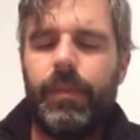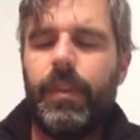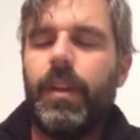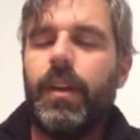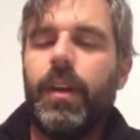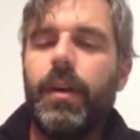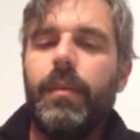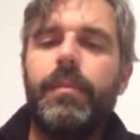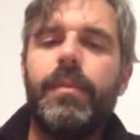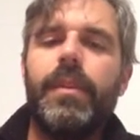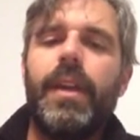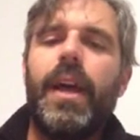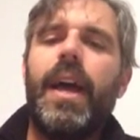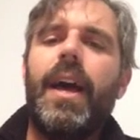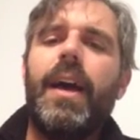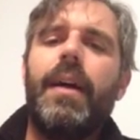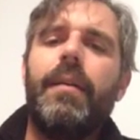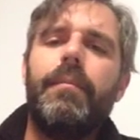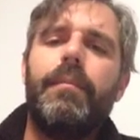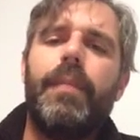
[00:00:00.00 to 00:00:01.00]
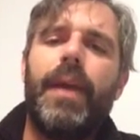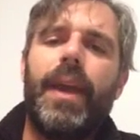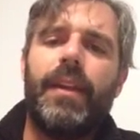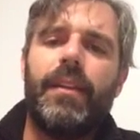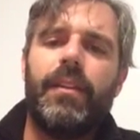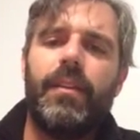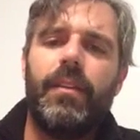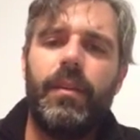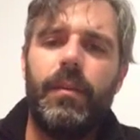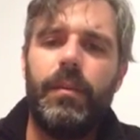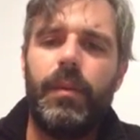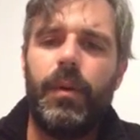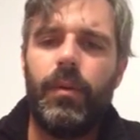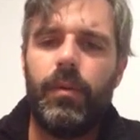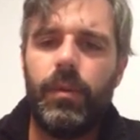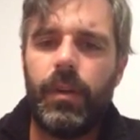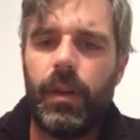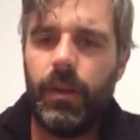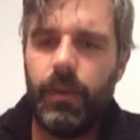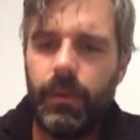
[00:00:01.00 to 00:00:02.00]
comes on back to the
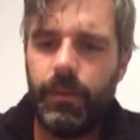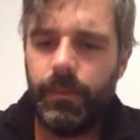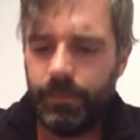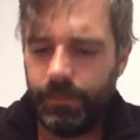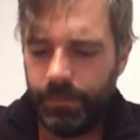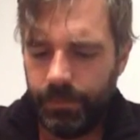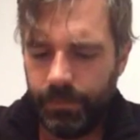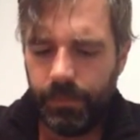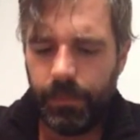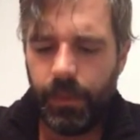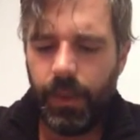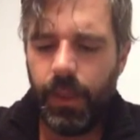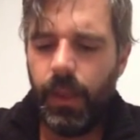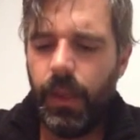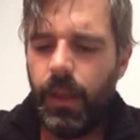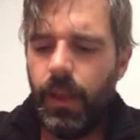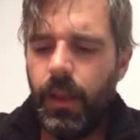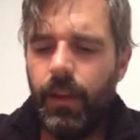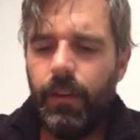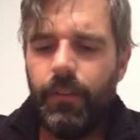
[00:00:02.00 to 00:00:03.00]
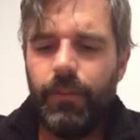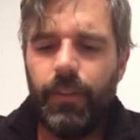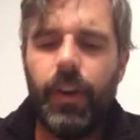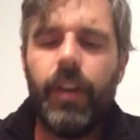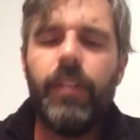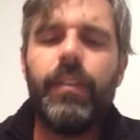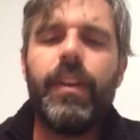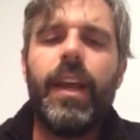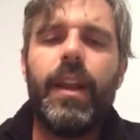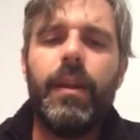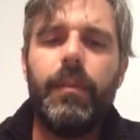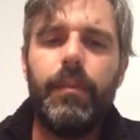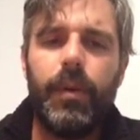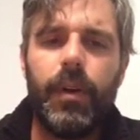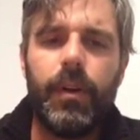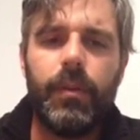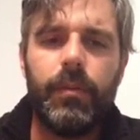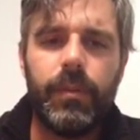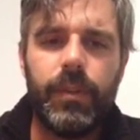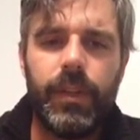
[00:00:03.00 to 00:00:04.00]
boat. 5-gallon
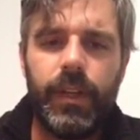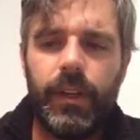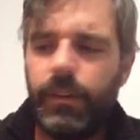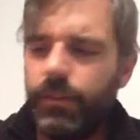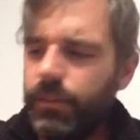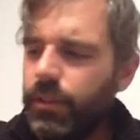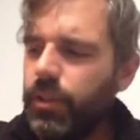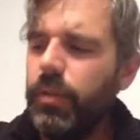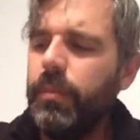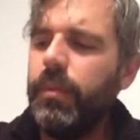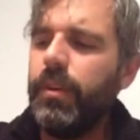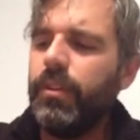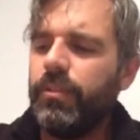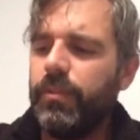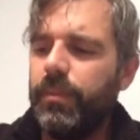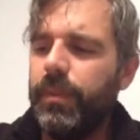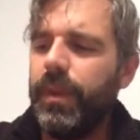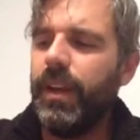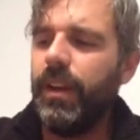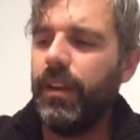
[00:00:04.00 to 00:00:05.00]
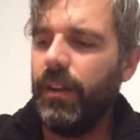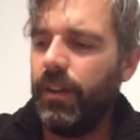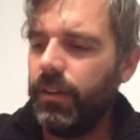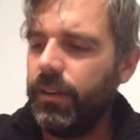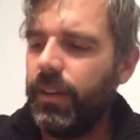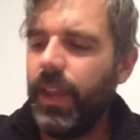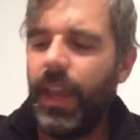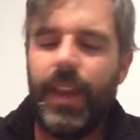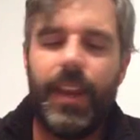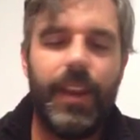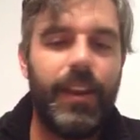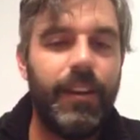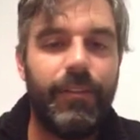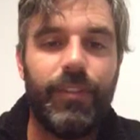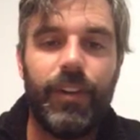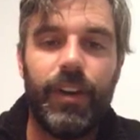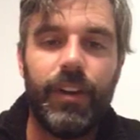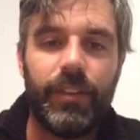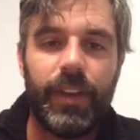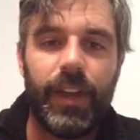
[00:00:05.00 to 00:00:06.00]
bucket was there. It was too much for me to lug that in the
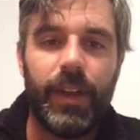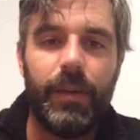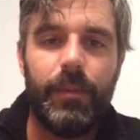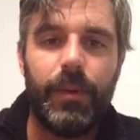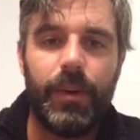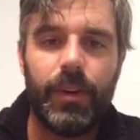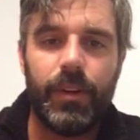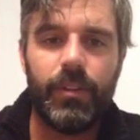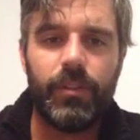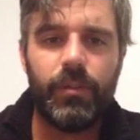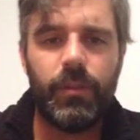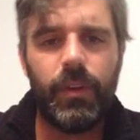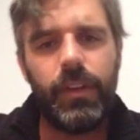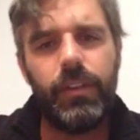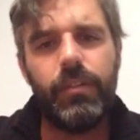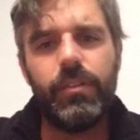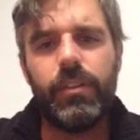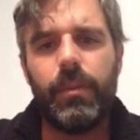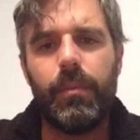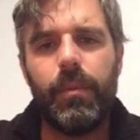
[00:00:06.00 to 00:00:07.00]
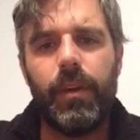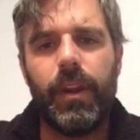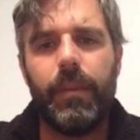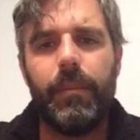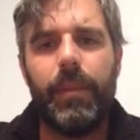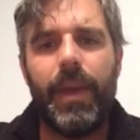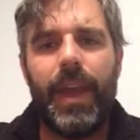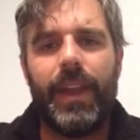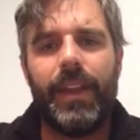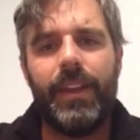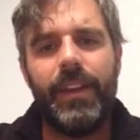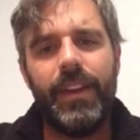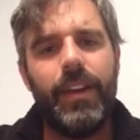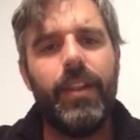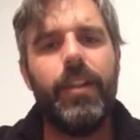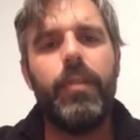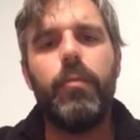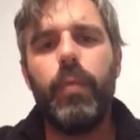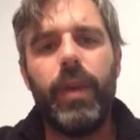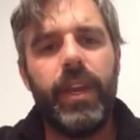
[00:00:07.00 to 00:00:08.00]
5-gallon bucket, so I used to bring it back, and then
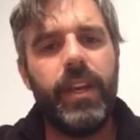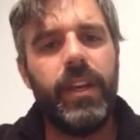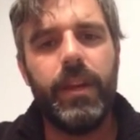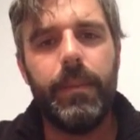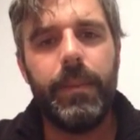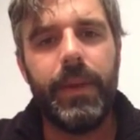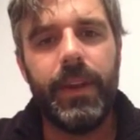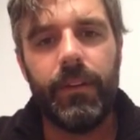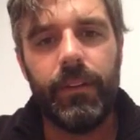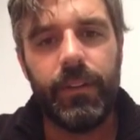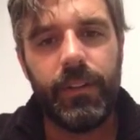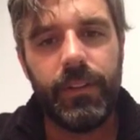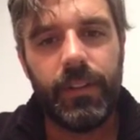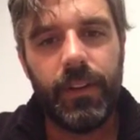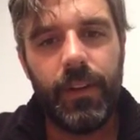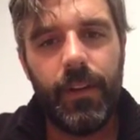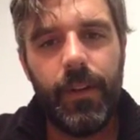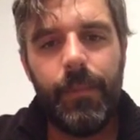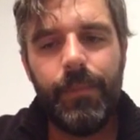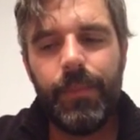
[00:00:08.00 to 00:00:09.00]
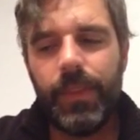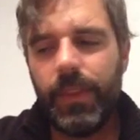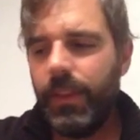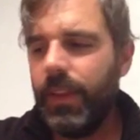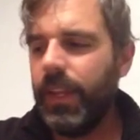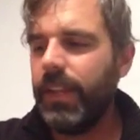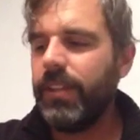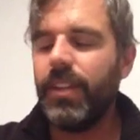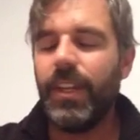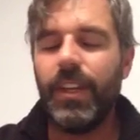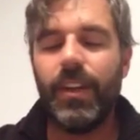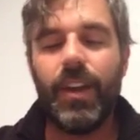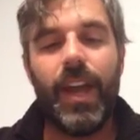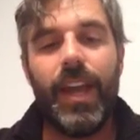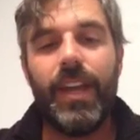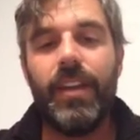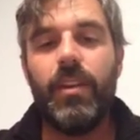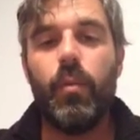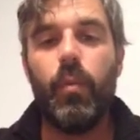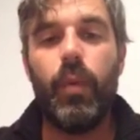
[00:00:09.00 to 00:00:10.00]
I wind the berries. Next thing I
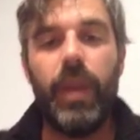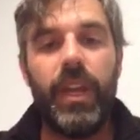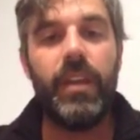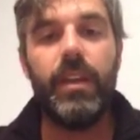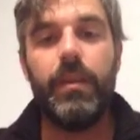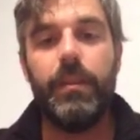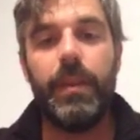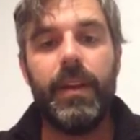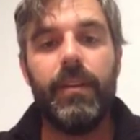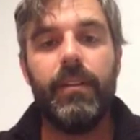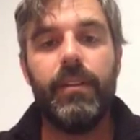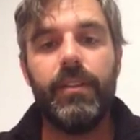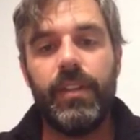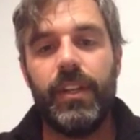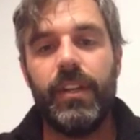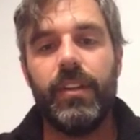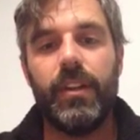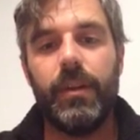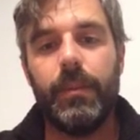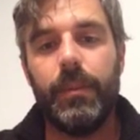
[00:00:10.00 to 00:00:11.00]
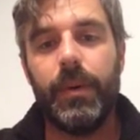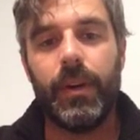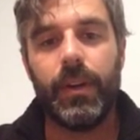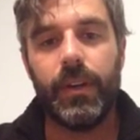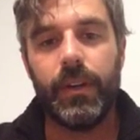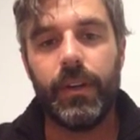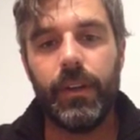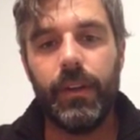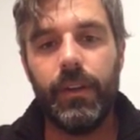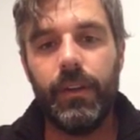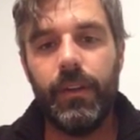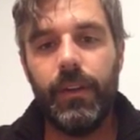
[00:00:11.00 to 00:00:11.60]
had to wind the berries into the bucket.